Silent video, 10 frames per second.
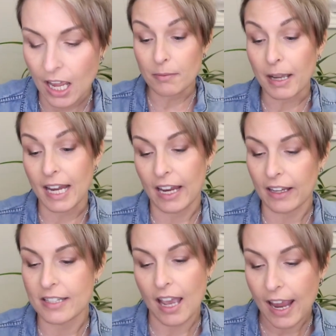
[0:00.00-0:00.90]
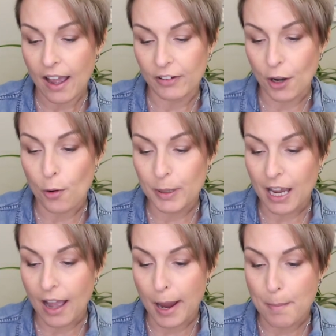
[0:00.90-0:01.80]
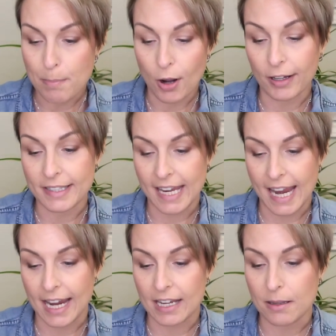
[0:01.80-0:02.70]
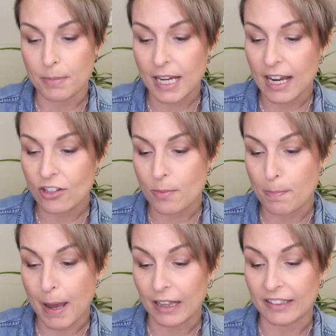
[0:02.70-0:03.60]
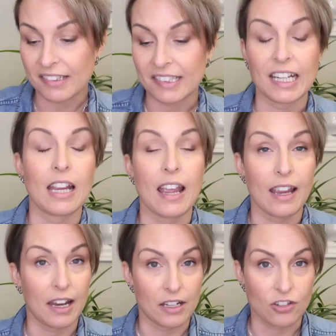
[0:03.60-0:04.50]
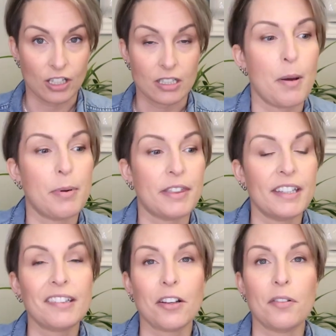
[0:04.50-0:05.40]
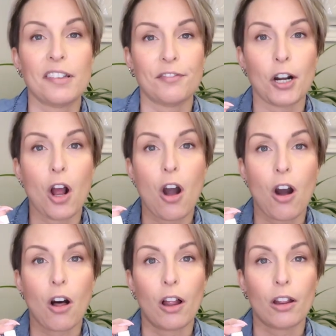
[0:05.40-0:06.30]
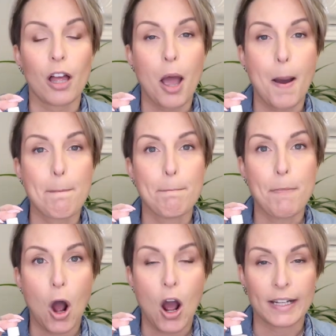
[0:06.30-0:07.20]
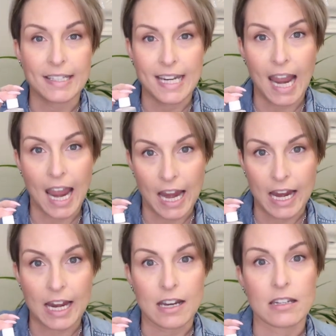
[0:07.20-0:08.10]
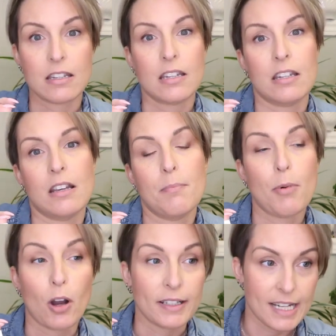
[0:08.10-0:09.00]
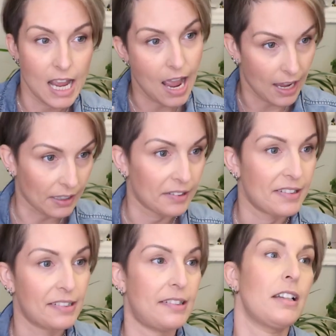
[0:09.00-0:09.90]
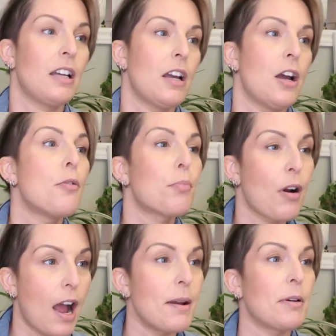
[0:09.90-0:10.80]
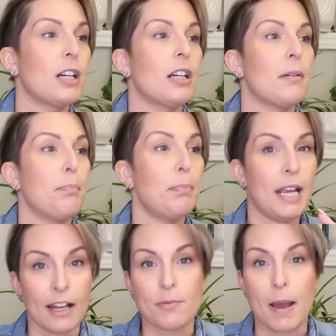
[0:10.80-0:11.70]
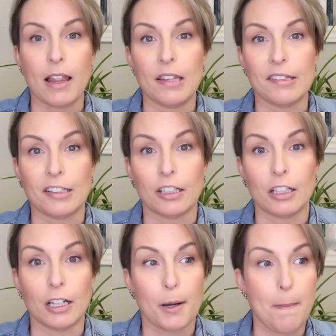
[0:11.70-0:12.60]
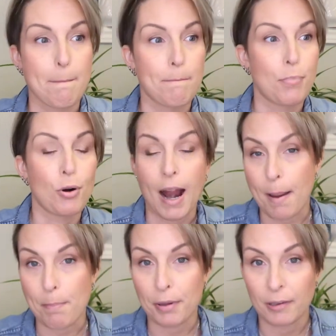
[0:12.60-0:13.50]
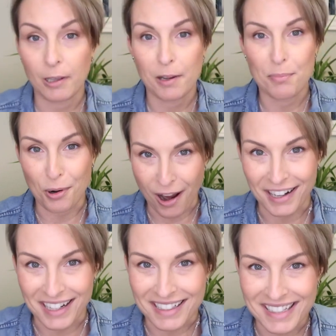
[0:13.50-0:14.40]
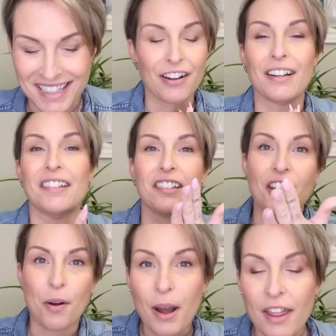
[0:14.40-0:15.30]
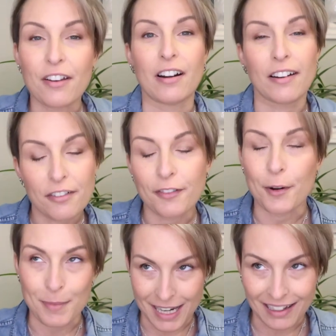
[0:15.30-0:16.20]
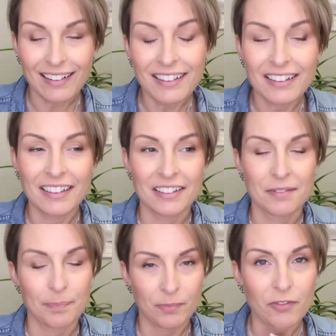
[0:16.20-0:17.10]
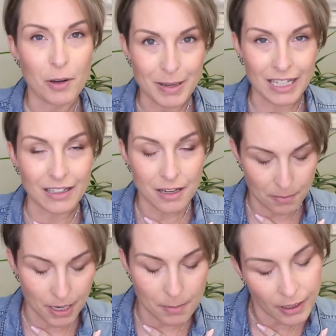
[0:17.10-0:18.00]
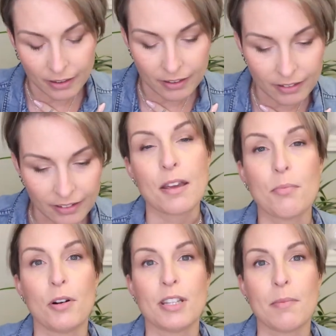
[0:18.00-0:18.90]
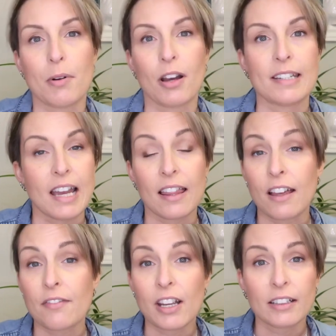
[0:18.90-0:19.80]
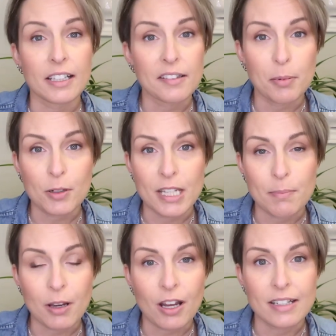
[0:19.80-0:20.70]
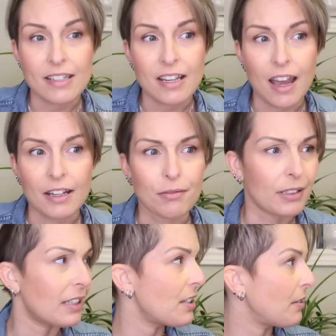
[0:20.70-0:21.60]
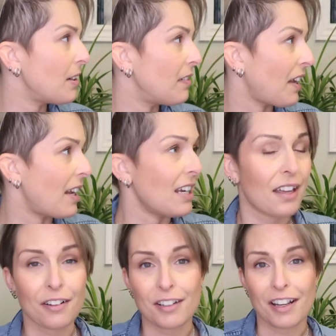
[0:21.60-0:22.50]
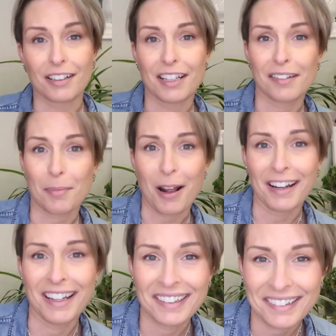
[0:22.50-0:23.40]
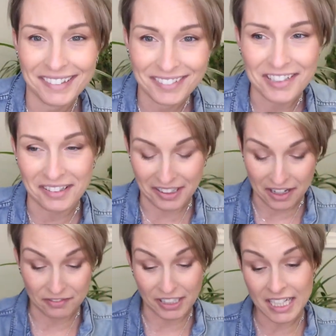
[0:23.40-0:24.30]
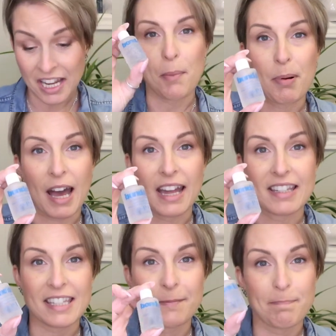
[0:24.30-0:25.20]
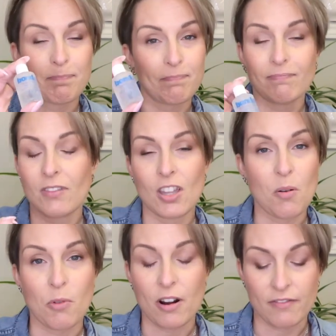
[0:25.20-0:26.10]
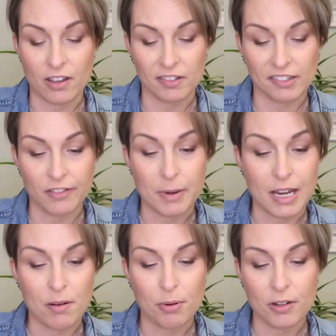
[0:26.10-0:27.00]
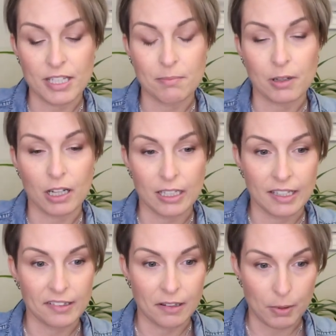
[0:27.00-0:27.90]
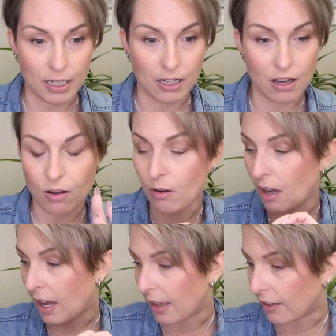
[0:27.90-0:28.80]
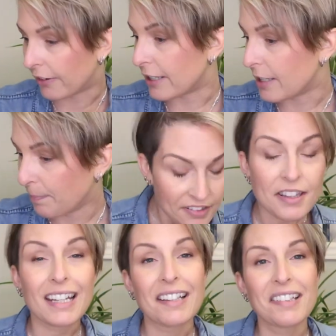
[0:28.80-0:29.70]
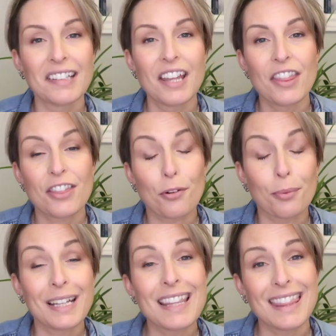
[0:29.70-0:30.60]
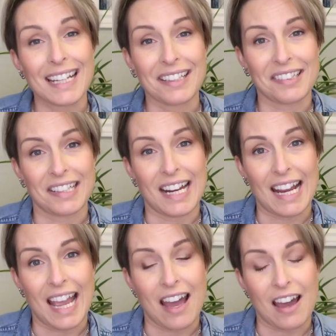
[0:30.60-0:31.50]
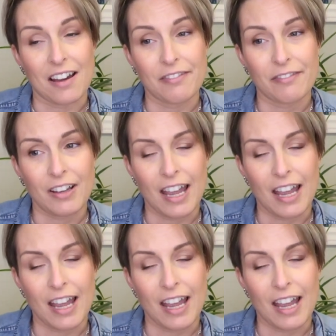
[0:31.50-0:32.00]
In my hand, I have an OPI Bond Aid pH balancing agent, but this goes for all Bond Aid, Bond X, primer, pH balancer, prep product. There is no other for me for me, in my opinion, than Protein Bond. I love Young Nails Protein Bond. I really don't use any other Young Nails products, just kind of funny, but no more of those for me. Protein Bond is the way to go. I love it. So the next three things that I have.